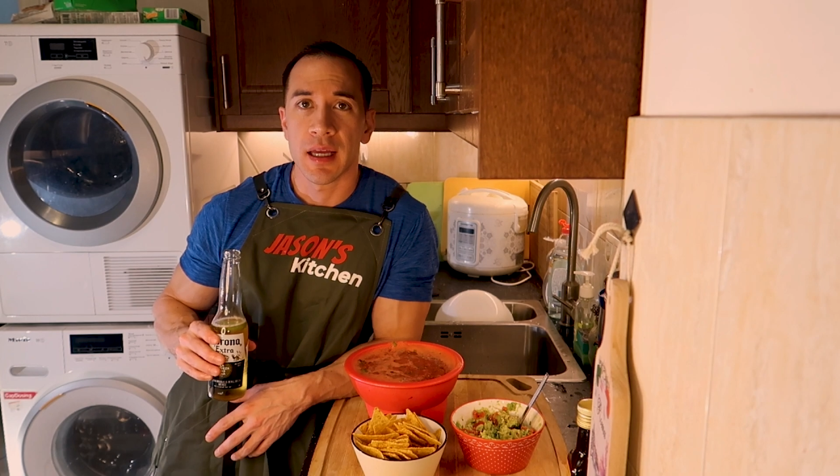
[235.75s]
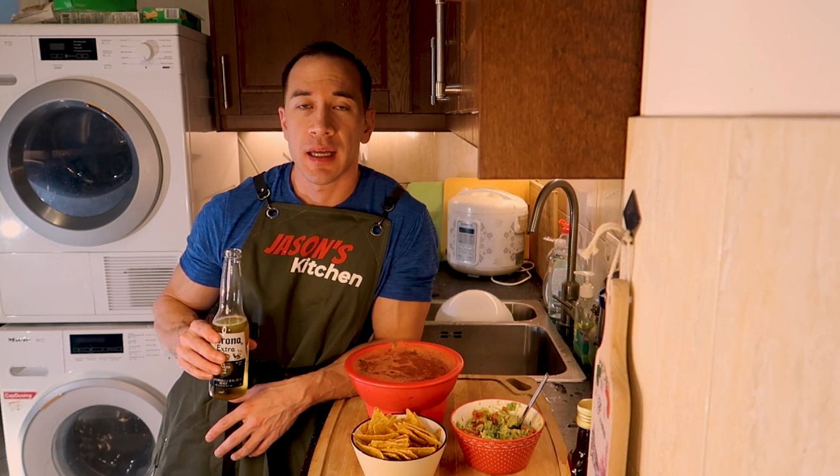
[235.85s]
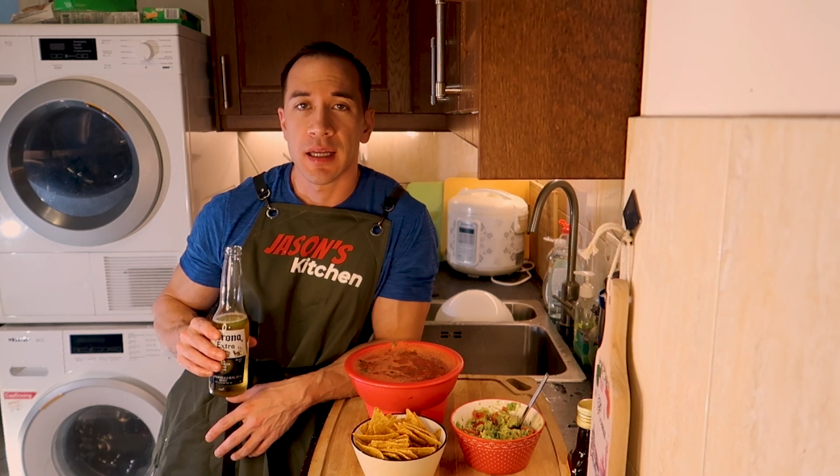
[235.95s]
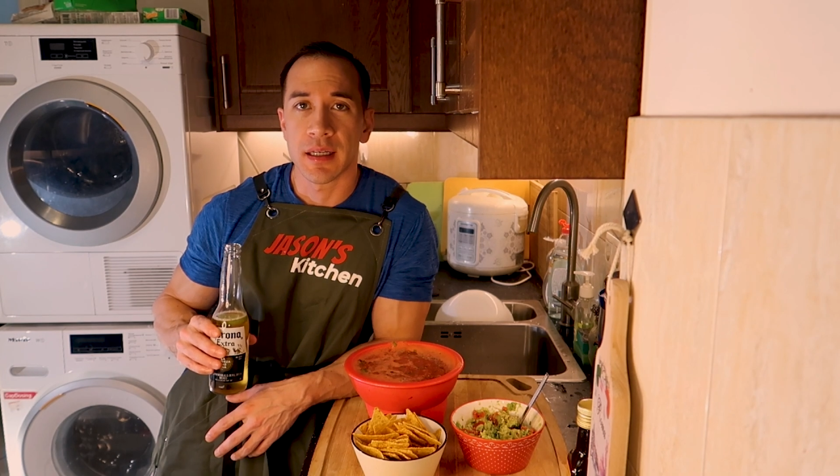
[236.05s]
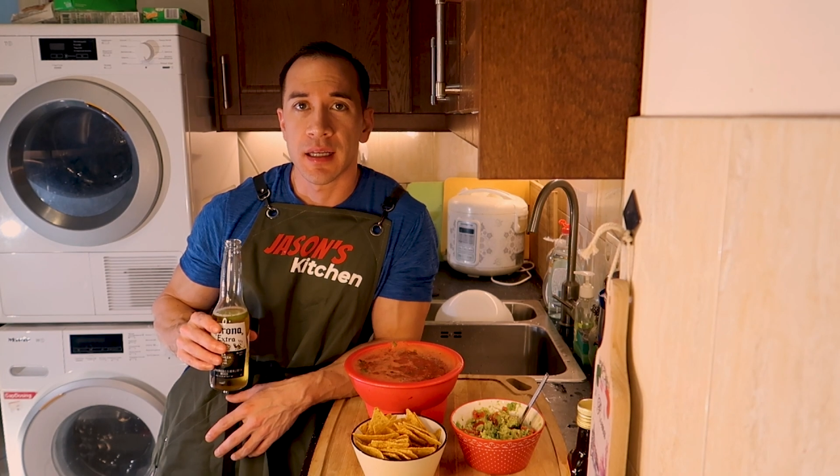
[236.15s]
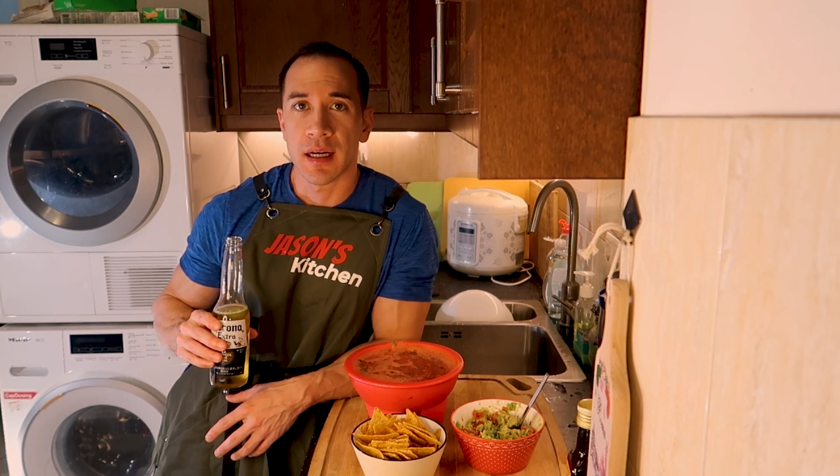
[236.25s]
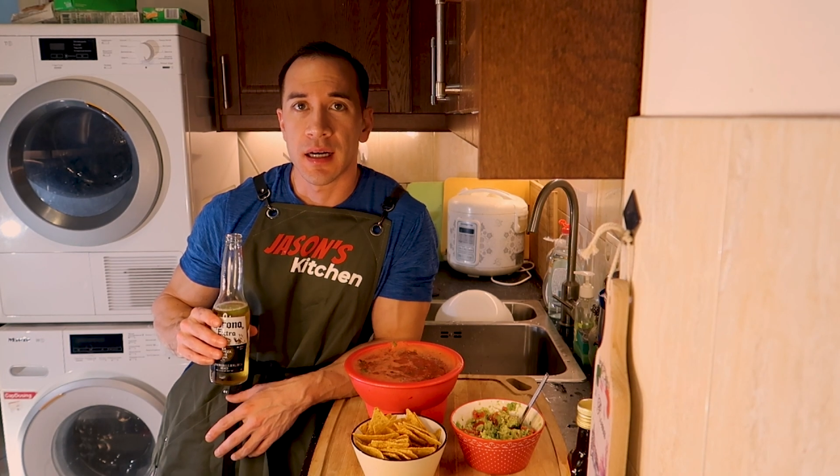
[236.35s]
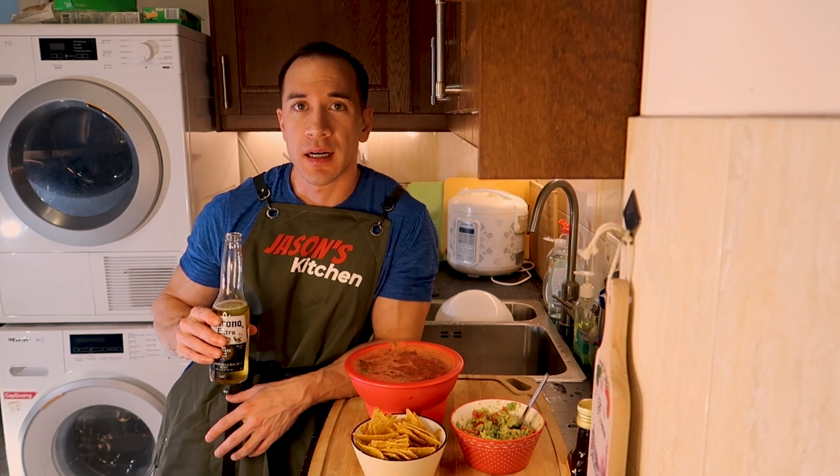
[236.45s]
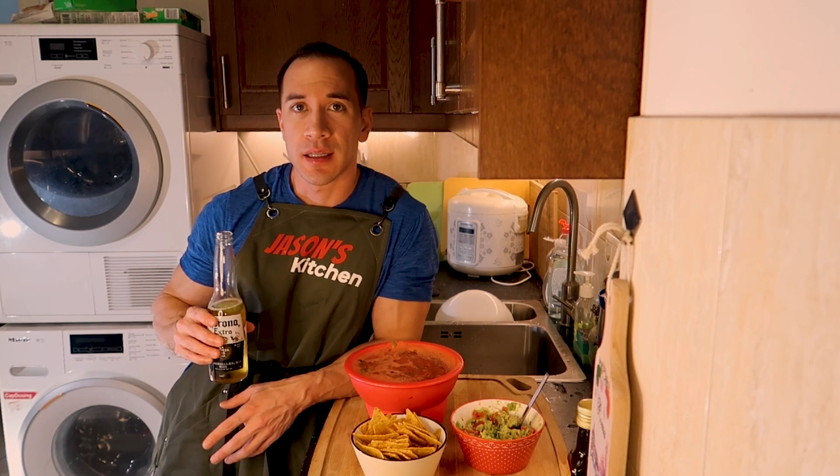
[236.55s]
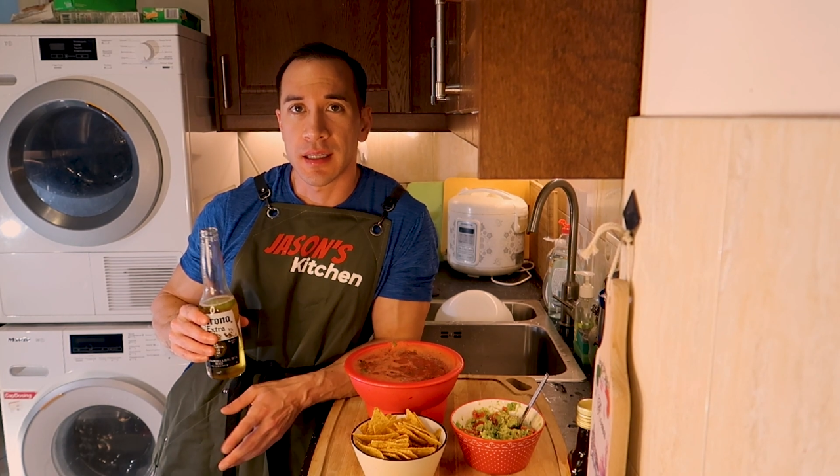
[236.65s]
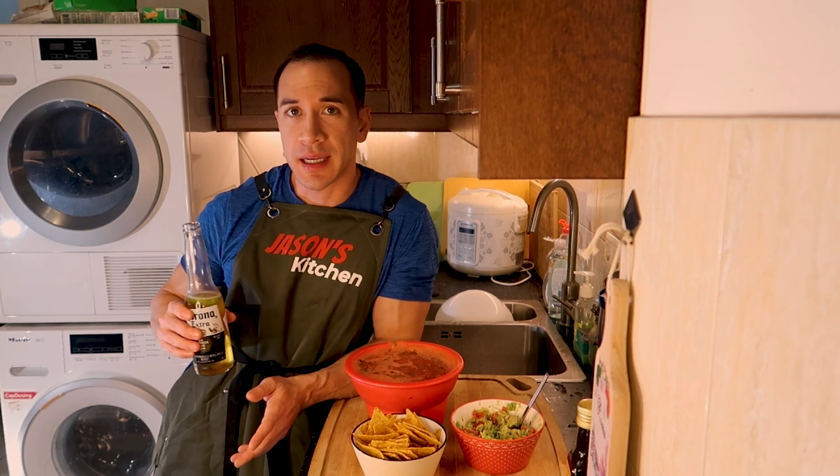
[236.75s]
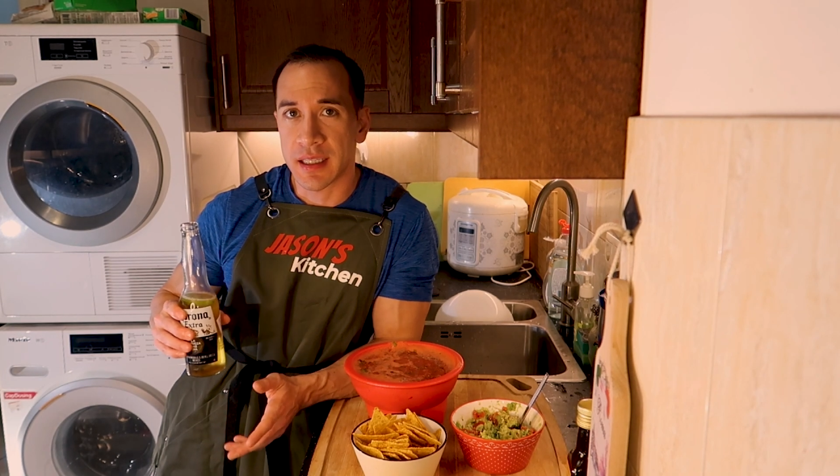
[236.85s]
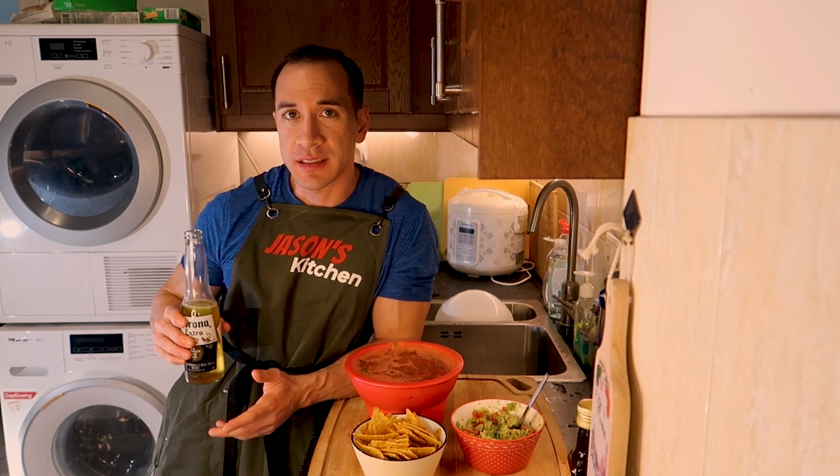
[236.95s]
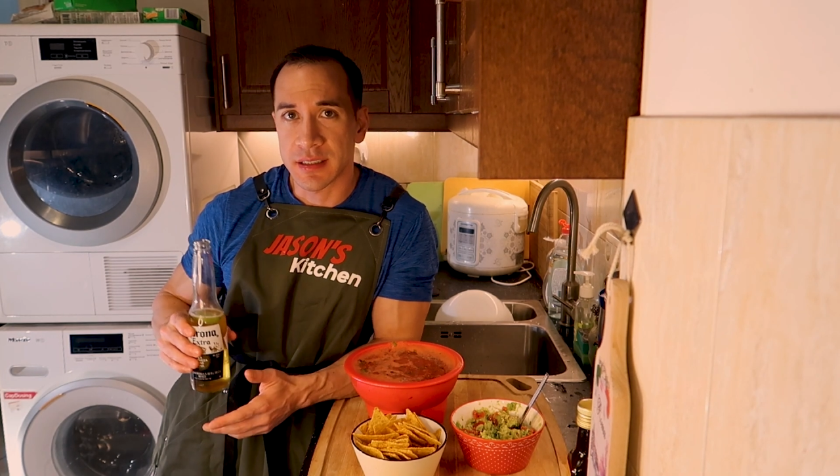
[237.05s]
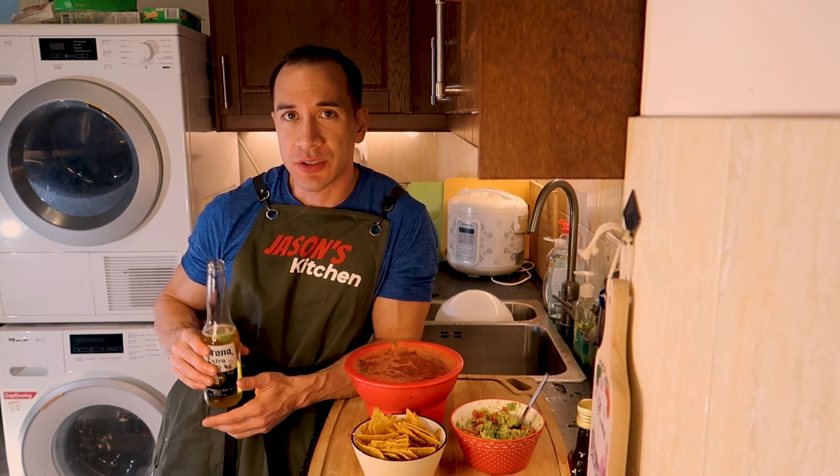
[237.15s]
and like
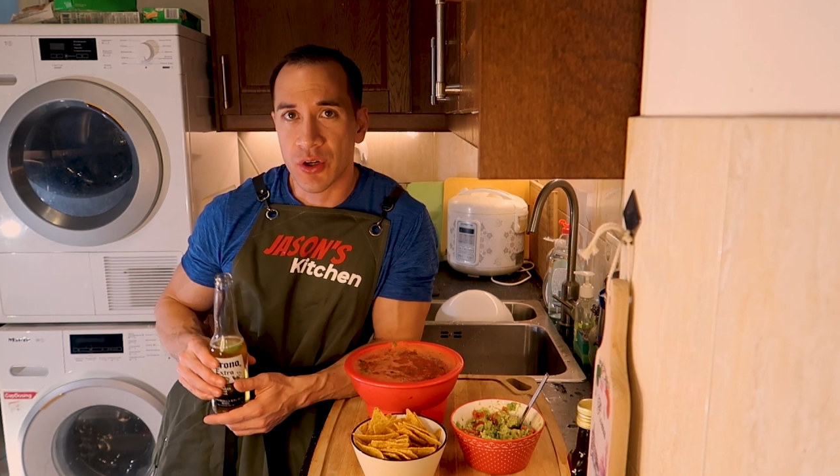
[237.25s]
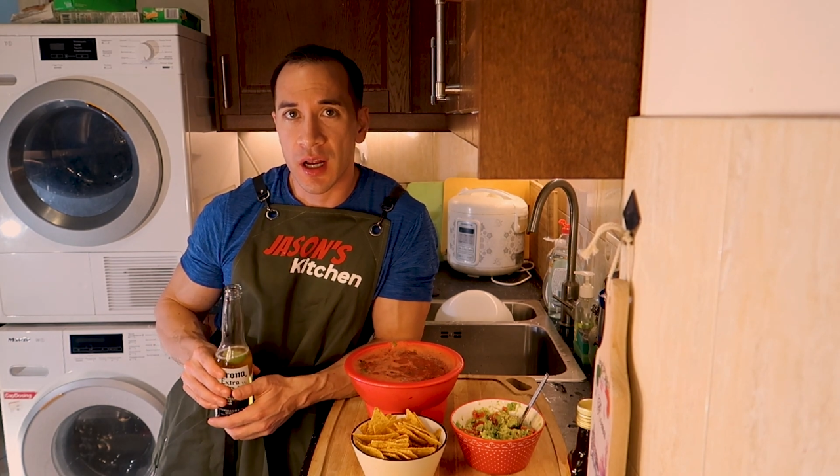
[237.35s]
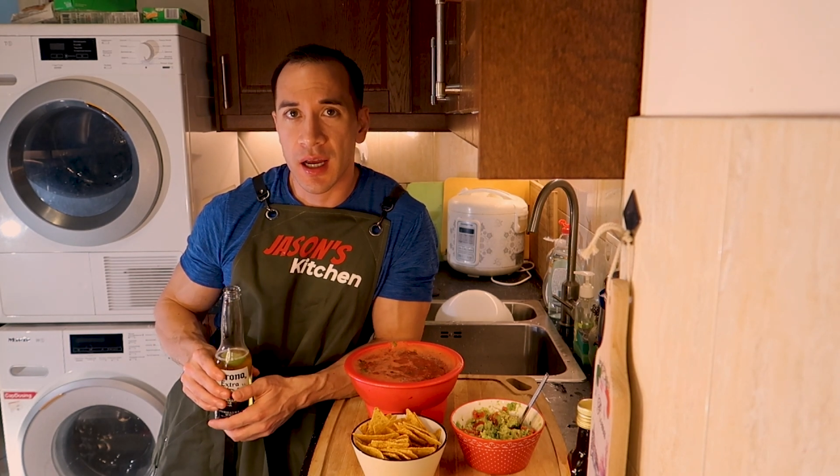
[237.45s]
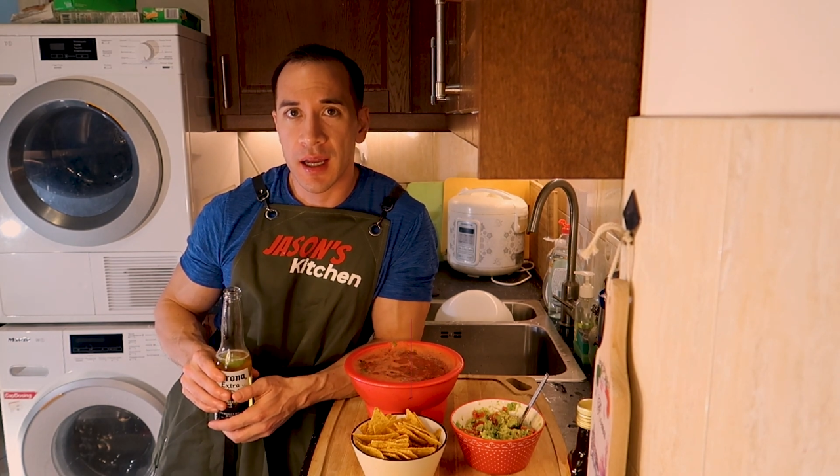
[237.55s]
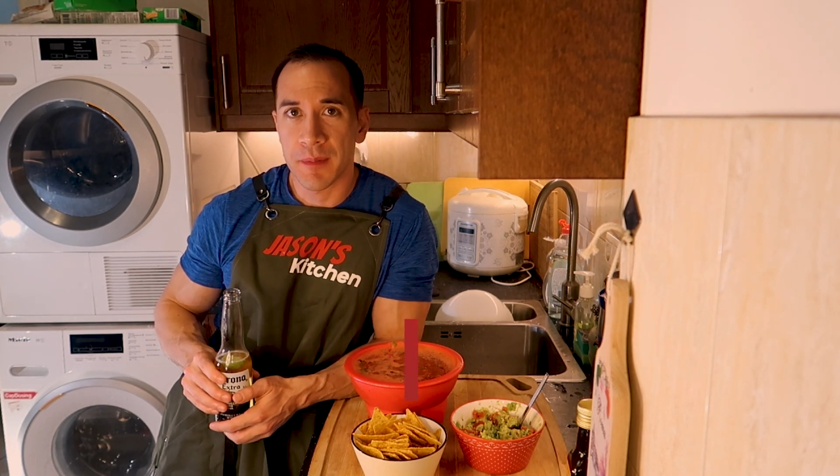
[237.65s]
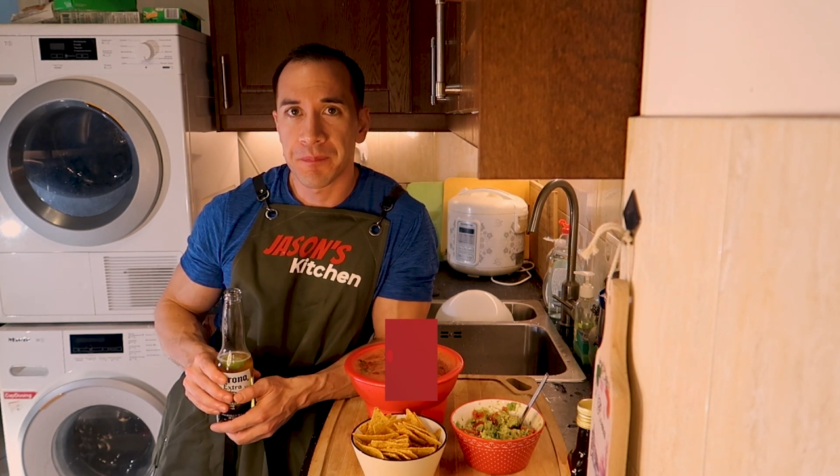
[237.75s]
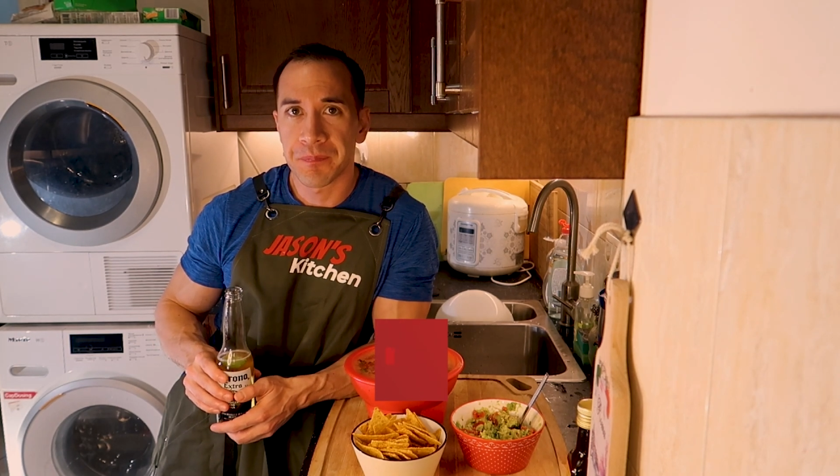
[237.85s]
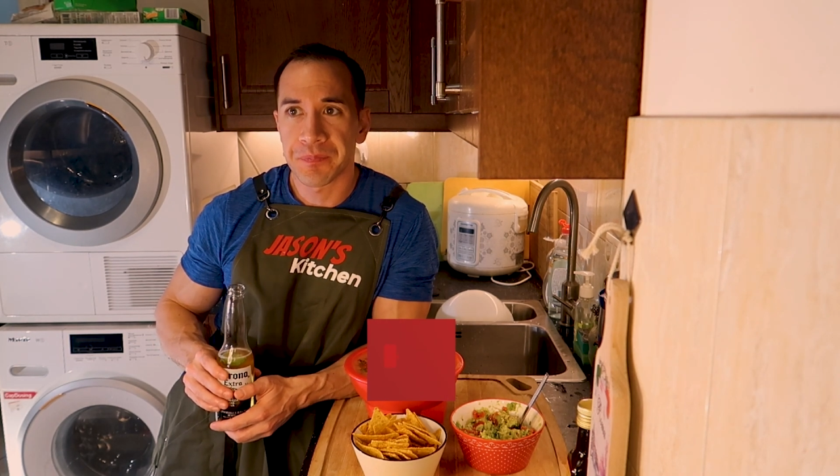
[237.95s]
and subscribe,